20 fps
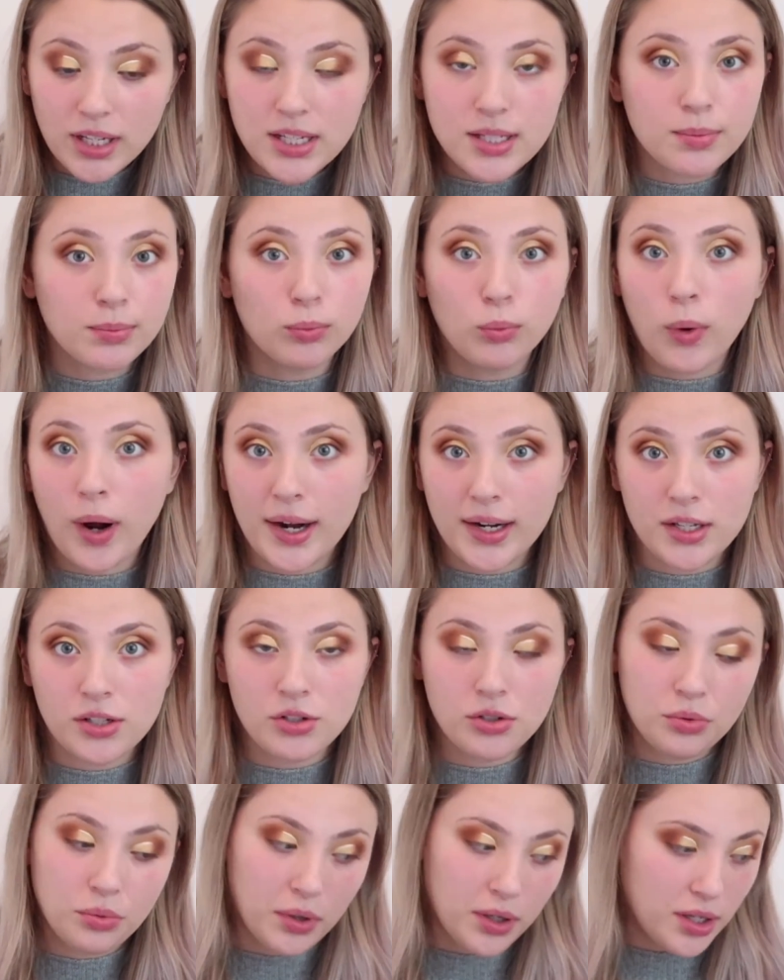as wide
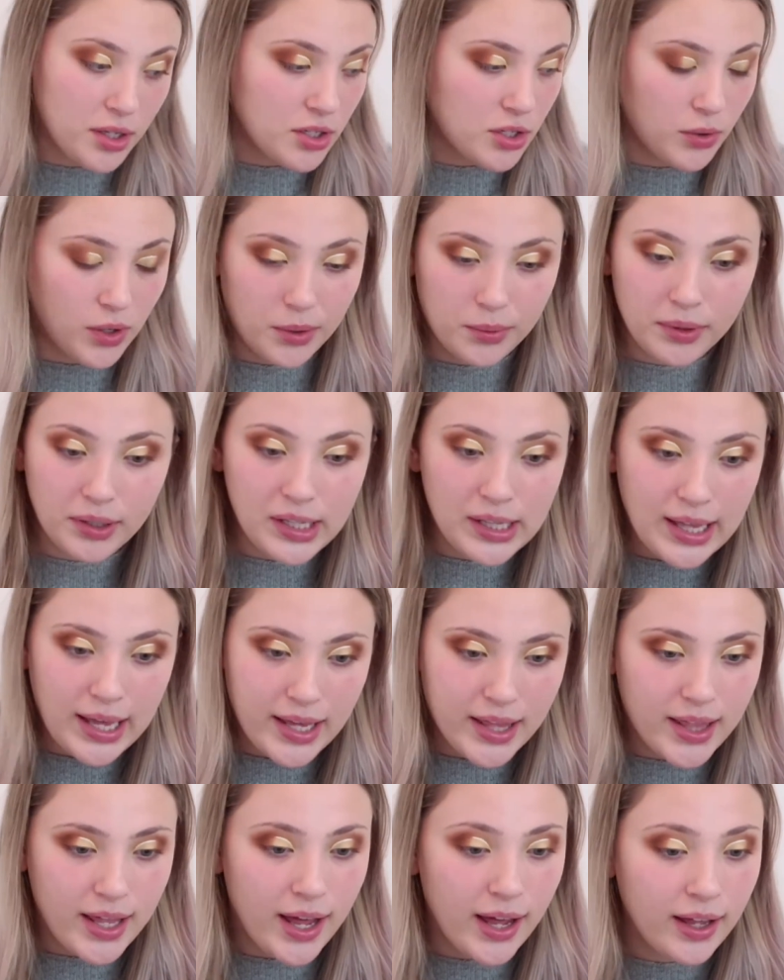as you want it, so I really
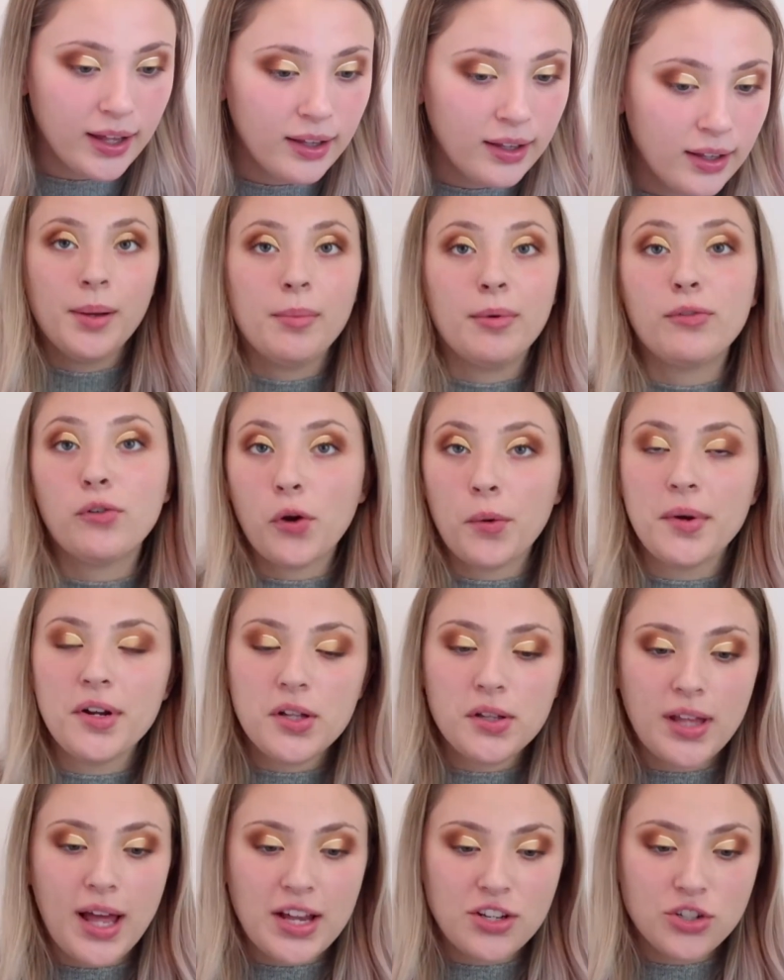like that. Before we do
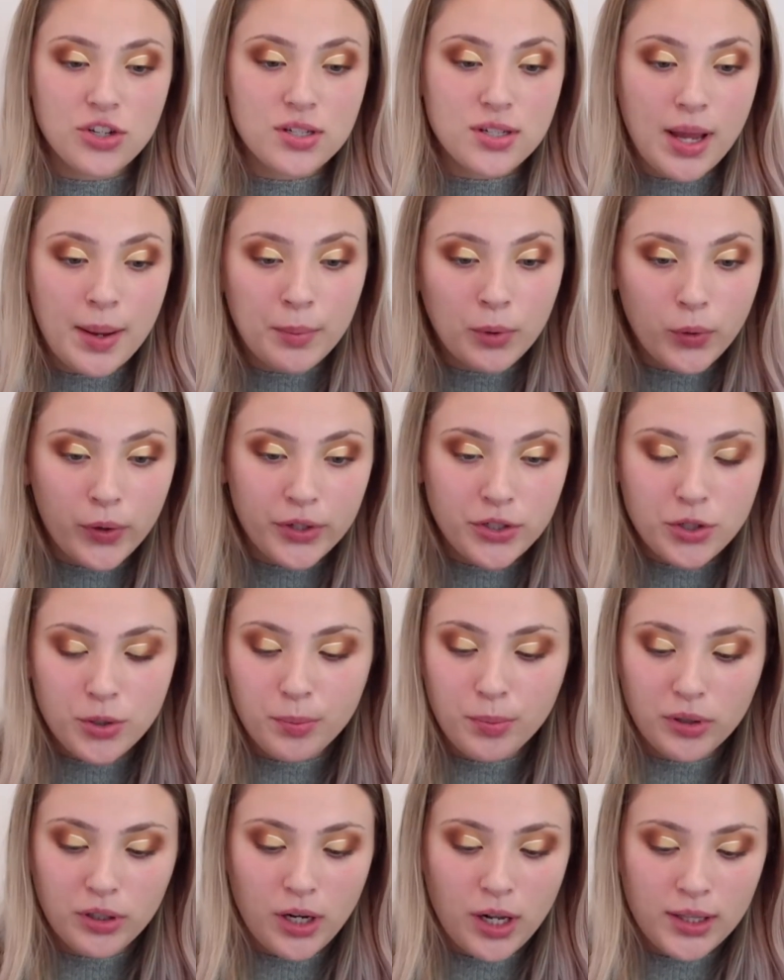lashes, I'm going to
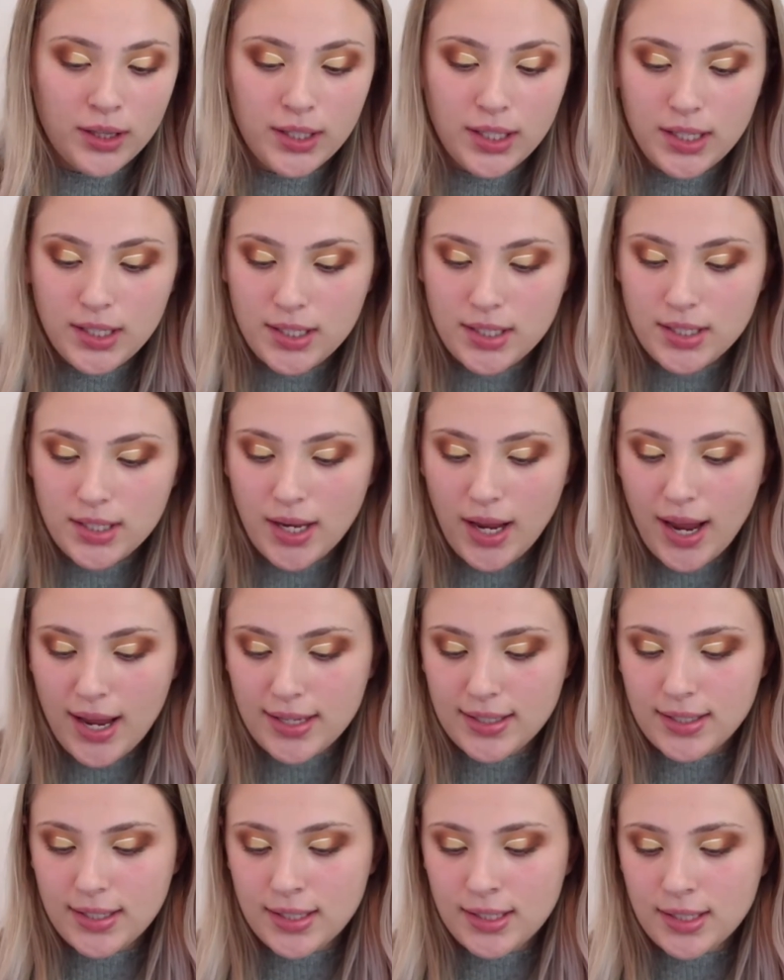put on this
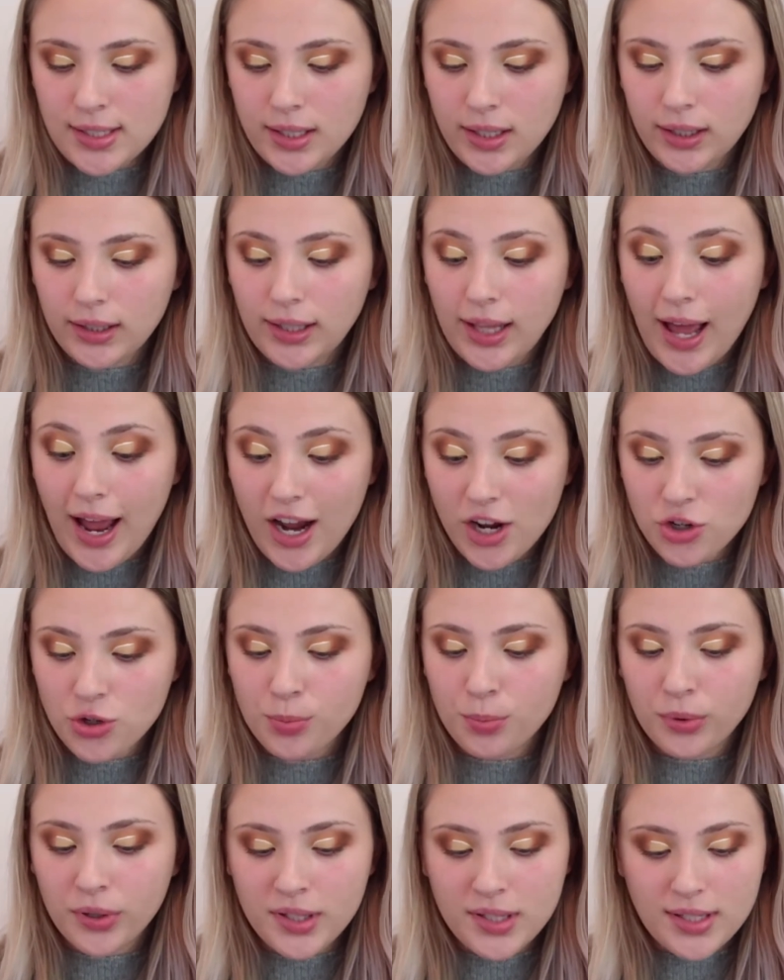Essence Lash
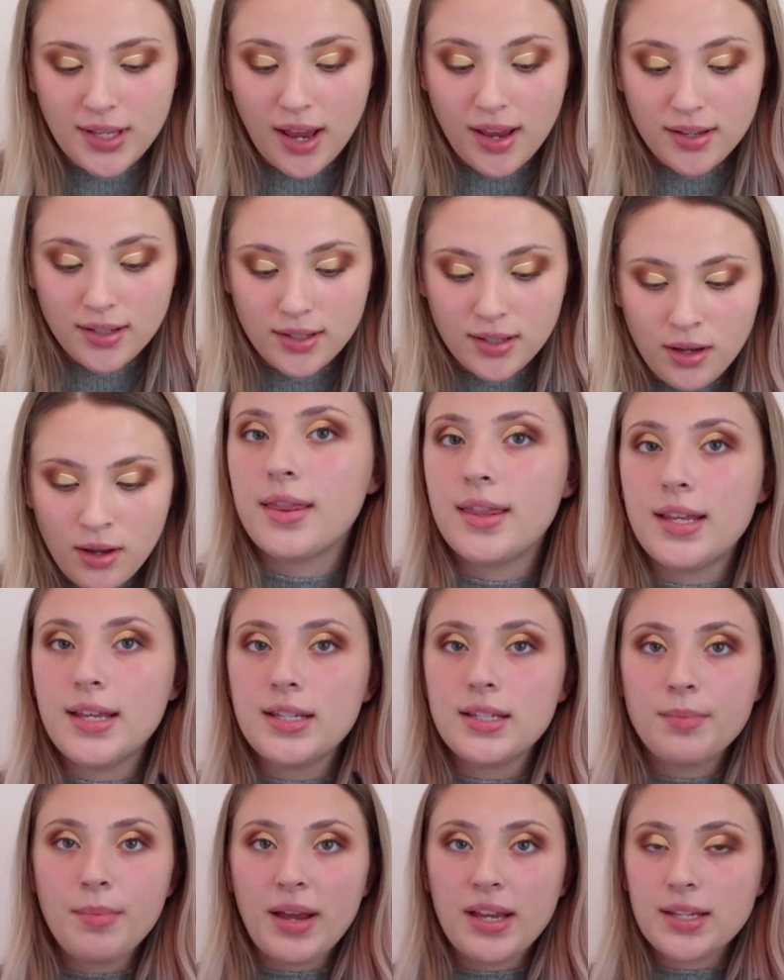Princess.
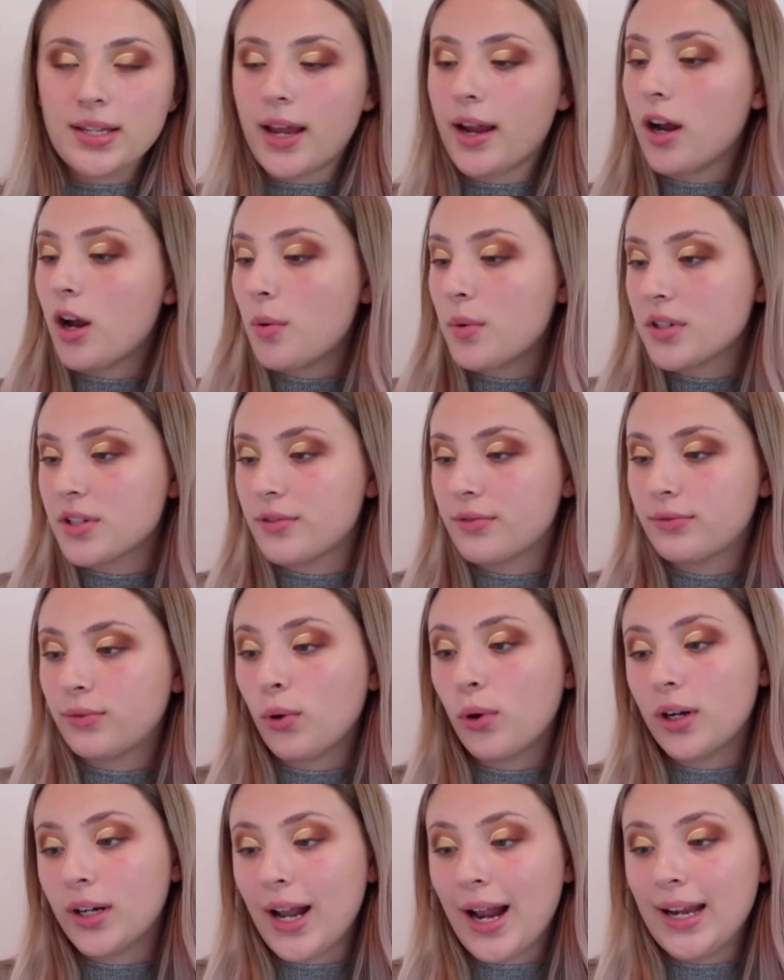This mascara was
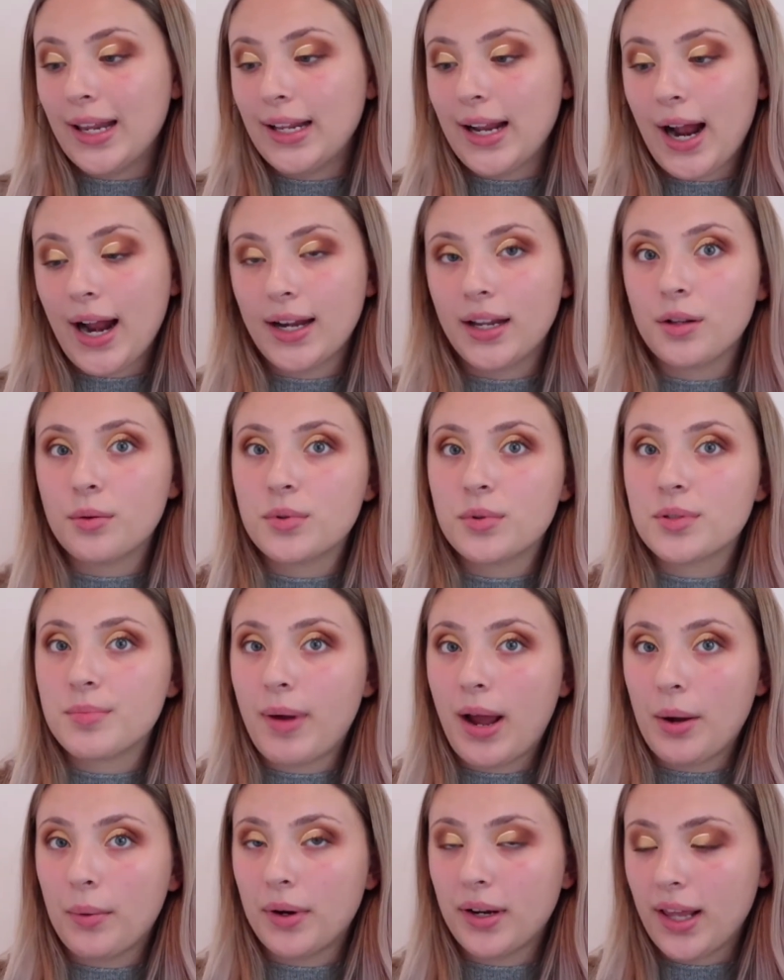$4.99 and it was
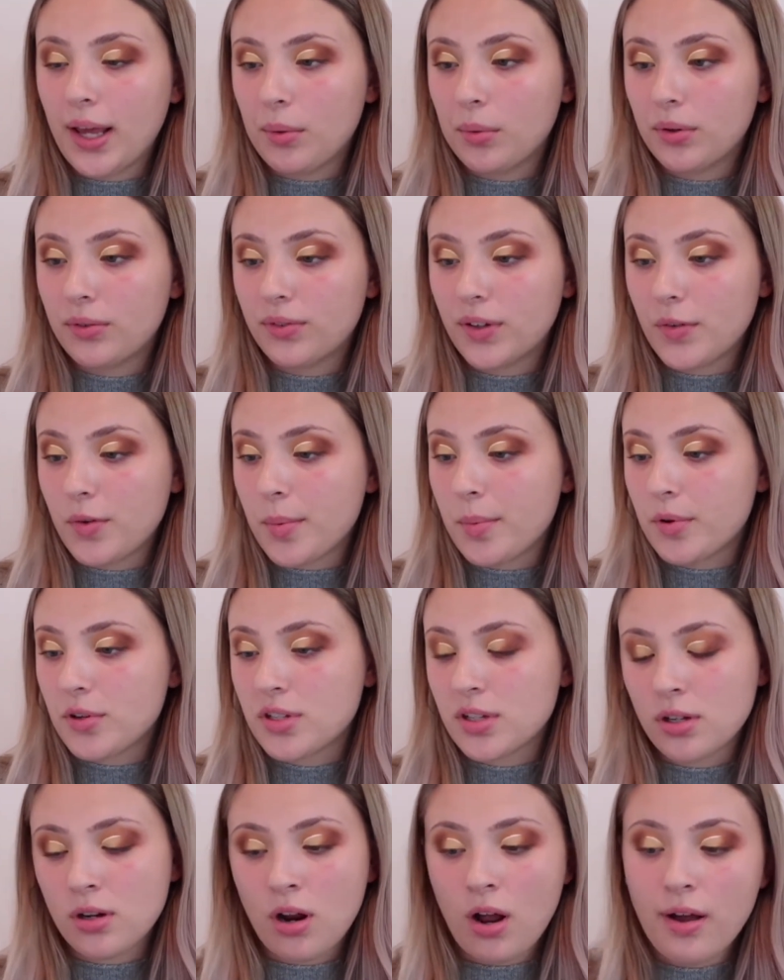buy one get one
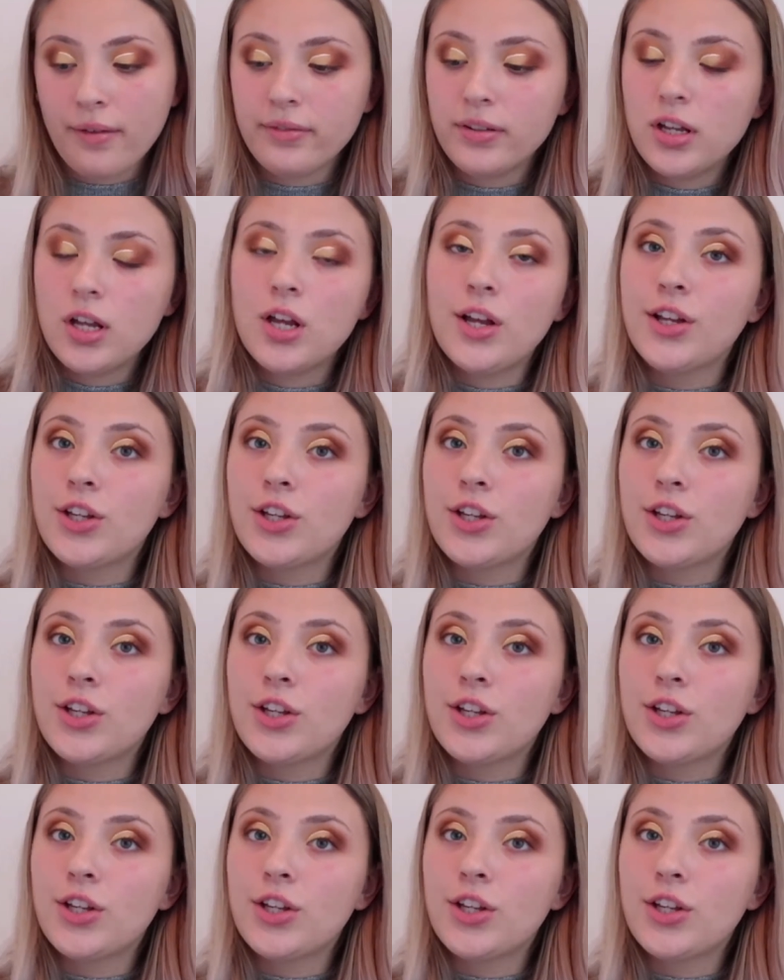50% off.